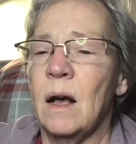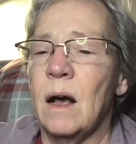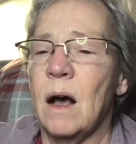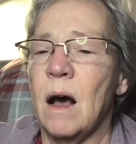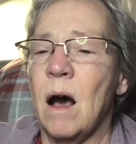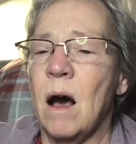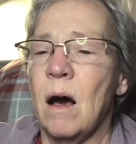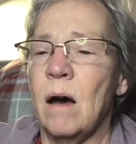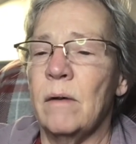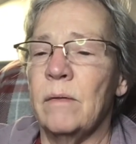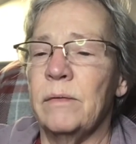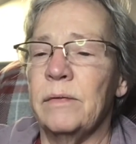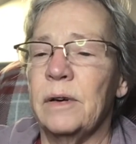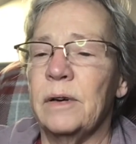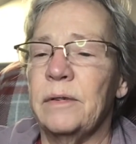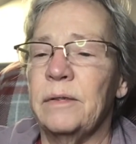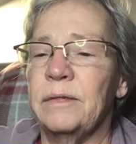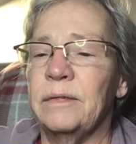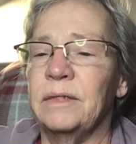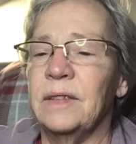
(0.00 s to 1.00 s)
of
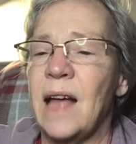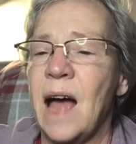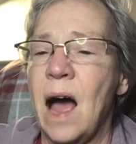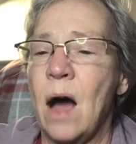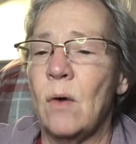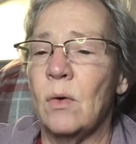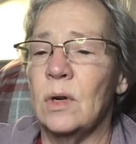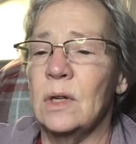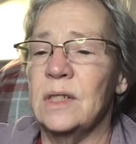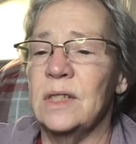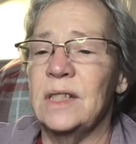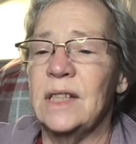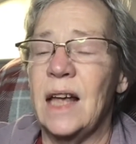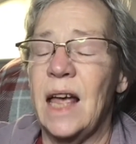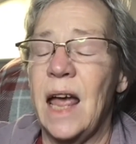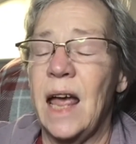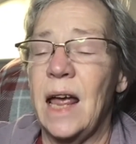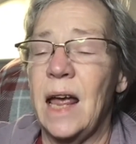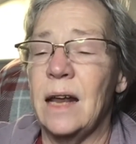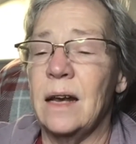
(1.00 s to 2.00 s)
flowers.
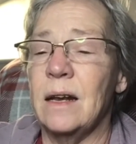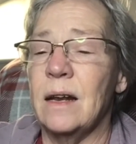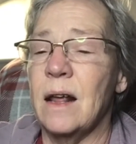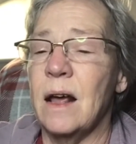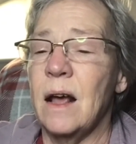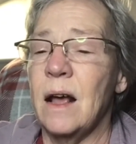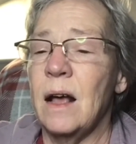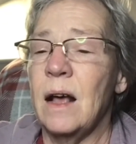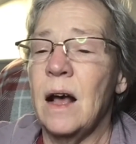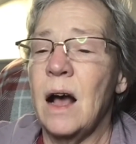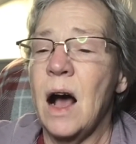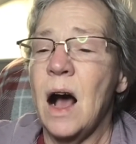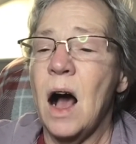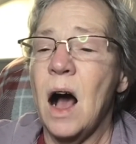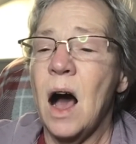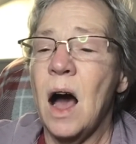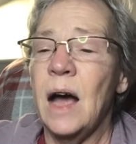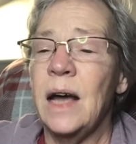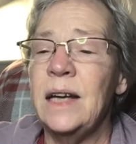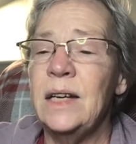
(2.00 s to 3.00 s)
And
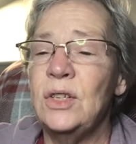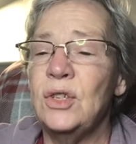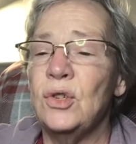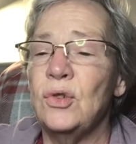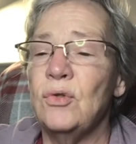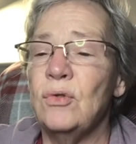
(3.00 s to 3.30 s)
I do